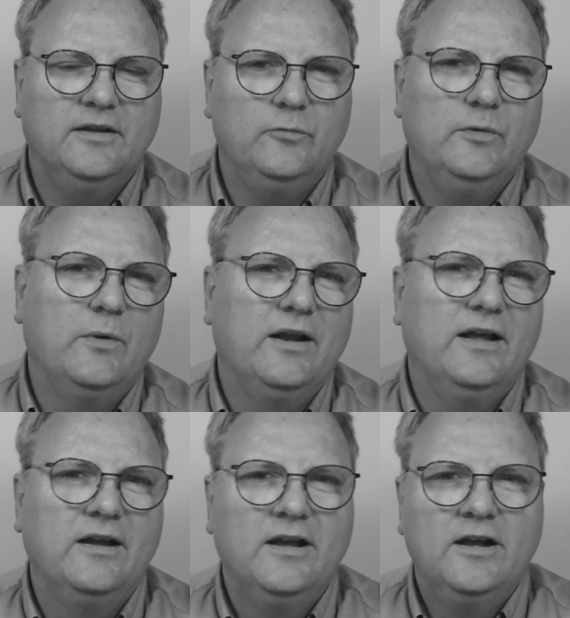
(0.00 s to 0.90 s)
that we want
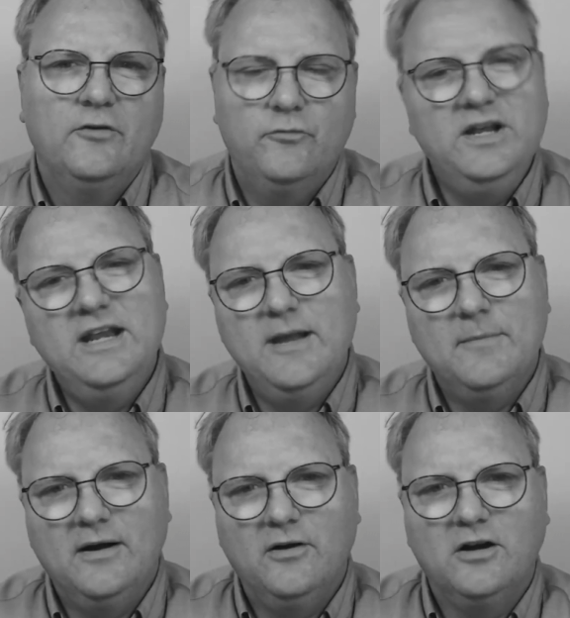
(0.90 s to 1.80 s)
to rename
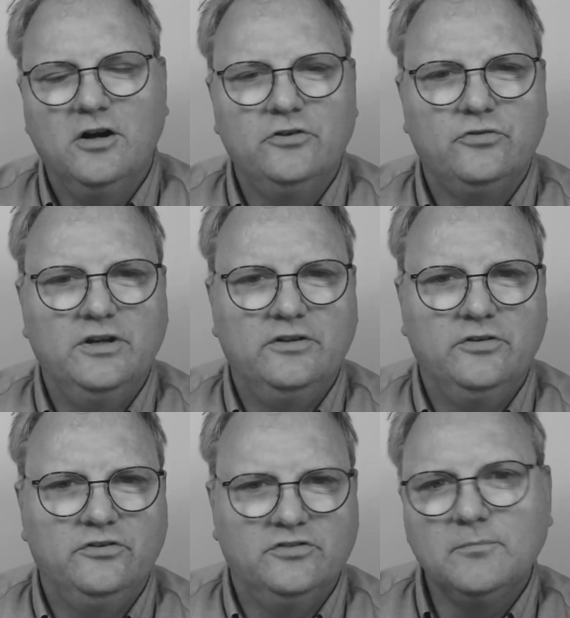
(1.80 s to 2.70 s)
our country
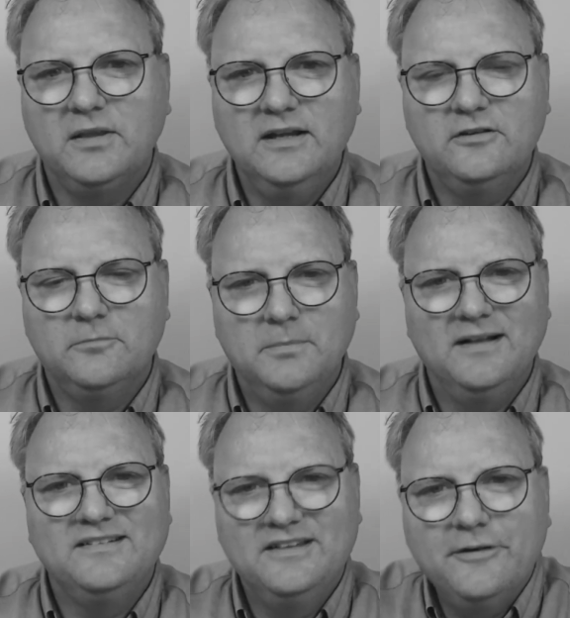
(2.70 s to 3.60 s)
to something
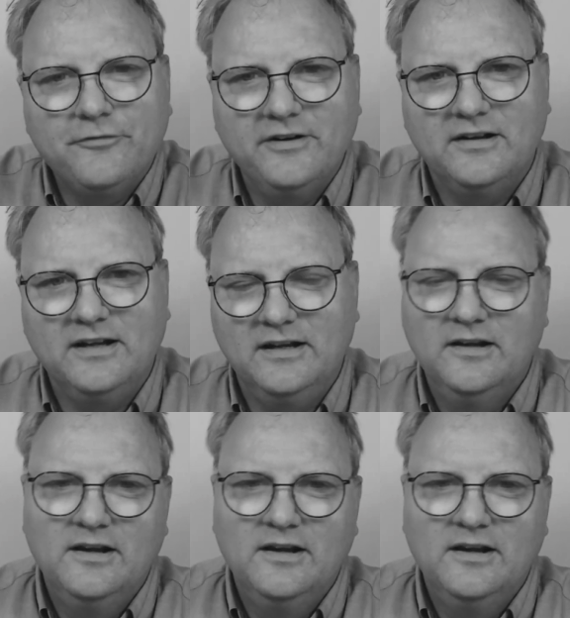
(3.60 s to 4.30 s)
spelled differently?